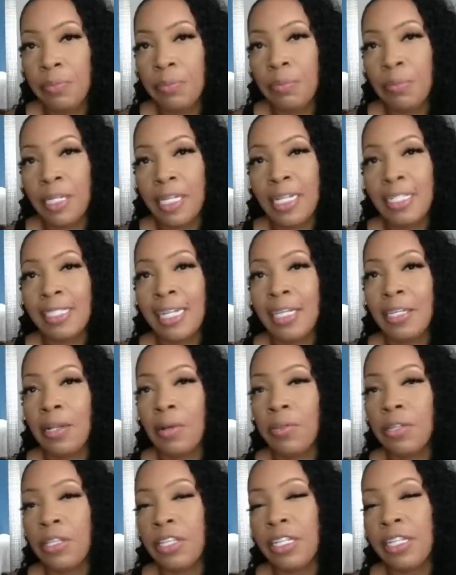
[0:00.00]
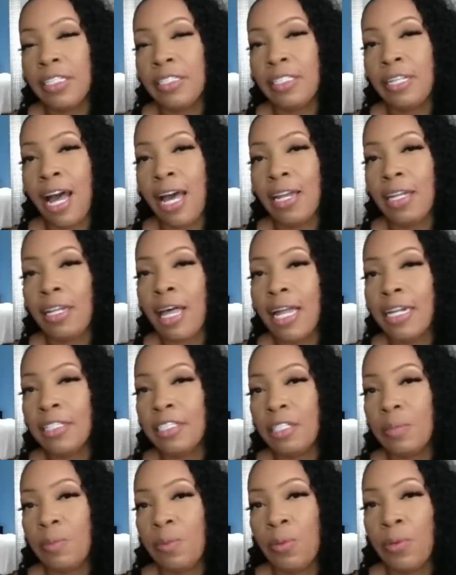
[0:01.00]
because I know that there is not a lot of
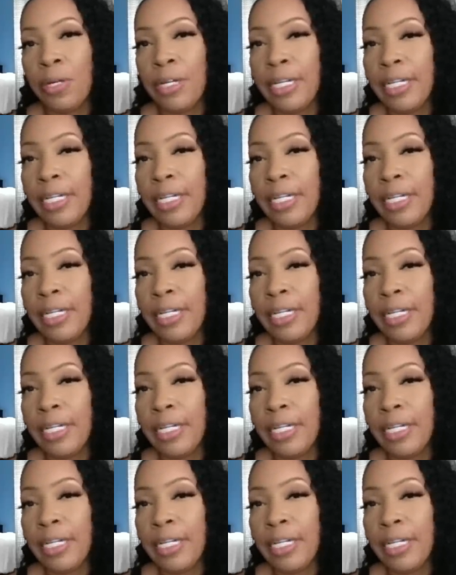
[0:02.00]
support,